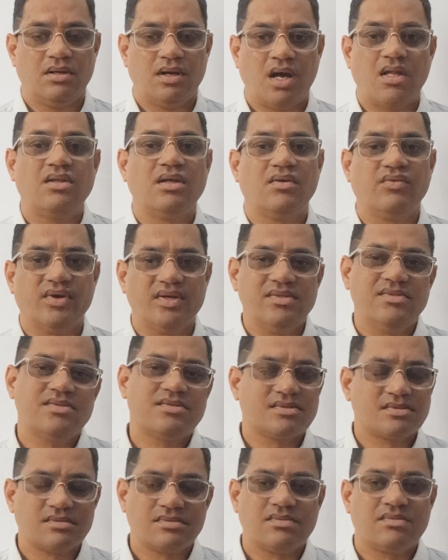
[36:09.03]

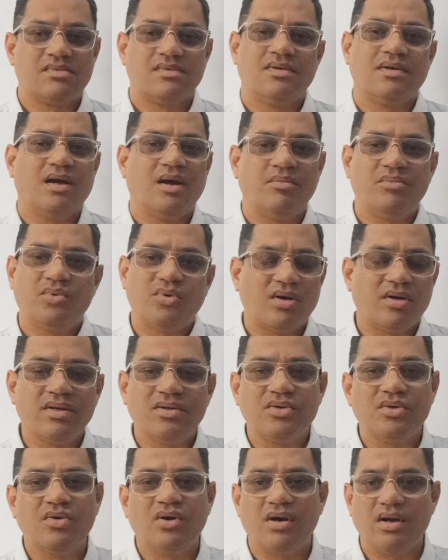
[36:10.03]
Otherwise, I'm
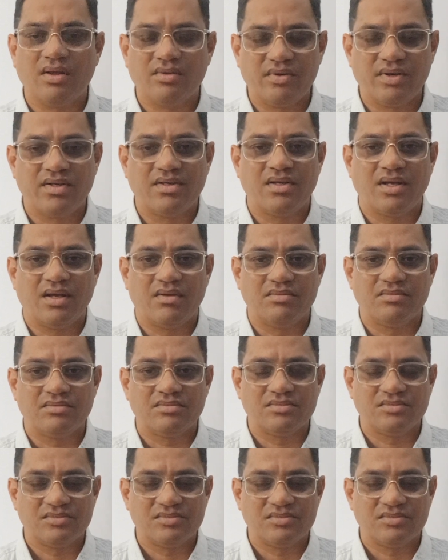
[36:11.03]
talking to God every time.